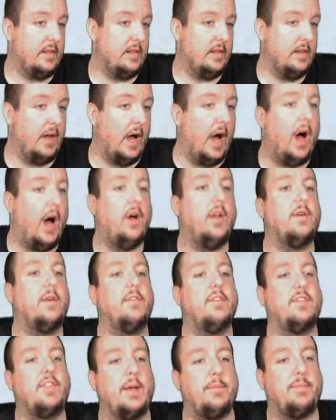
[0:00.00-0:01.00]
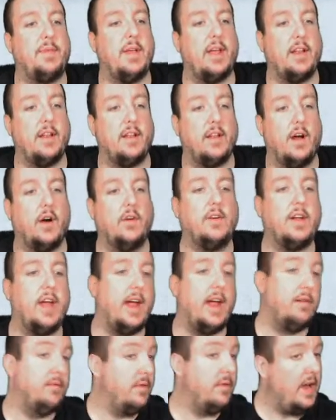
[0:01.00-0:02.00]
Oh, it almost tipped in. Okay.
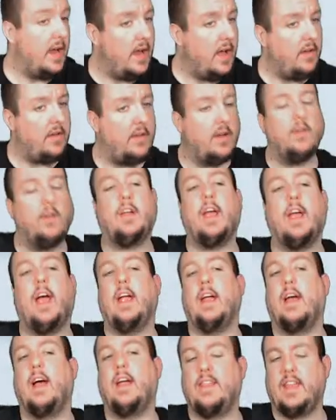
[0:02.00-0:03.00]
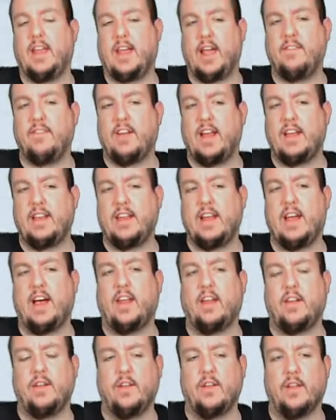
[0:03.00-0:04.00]
Well, okay. I think I have an idea how
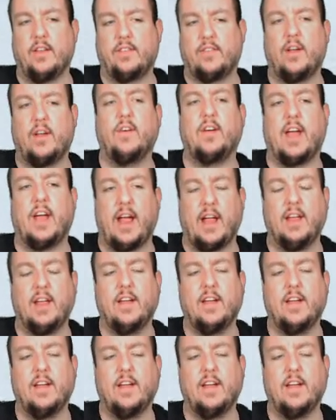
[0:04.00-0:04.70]
to do this. Okay.